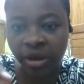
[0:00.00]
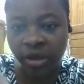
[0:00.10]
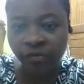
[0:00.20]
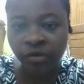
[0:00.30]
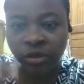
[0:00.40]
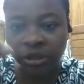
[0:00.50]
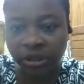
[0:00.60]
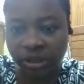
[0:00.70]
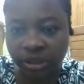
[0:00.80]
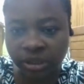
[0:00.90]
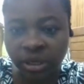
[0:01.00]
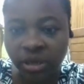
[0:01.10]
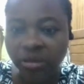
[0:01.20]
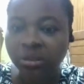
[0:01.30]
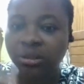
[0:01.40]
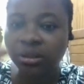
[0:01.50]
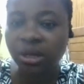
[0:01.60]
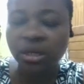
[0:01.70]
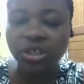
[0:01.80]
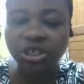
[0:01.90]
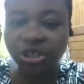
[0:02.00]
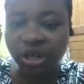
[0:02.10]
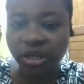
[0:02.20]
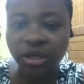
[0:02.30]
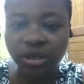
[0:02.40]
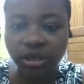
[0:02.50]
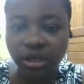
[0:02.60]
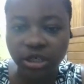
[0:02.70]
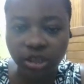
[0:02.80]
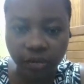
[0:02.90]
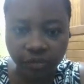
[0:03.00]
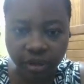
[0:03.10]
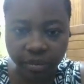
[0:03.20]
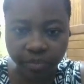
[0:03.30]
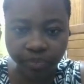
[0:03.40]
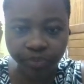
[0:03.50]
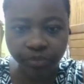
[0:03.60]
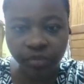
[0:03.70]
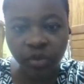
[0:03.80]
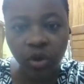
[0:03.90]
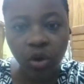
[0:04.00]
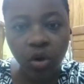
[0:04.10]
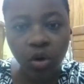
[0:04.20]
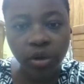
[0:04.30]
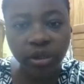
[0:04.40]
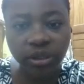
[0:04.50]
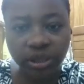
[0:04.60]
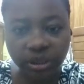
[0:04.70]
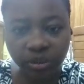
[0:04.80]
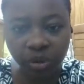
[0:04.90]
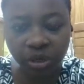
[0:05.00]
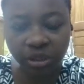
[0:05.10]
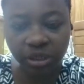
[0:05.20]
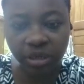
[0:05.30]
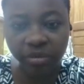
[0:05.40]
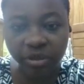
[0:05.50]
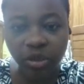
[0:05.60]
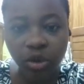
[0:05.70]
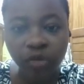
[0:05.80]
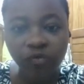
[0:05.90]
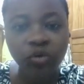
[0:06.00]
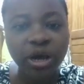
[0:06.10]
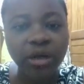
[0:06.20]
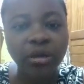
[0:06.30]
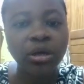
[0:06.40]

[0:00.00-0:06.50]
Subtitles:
If not, is checking each of them, or is the smallest element, or if we are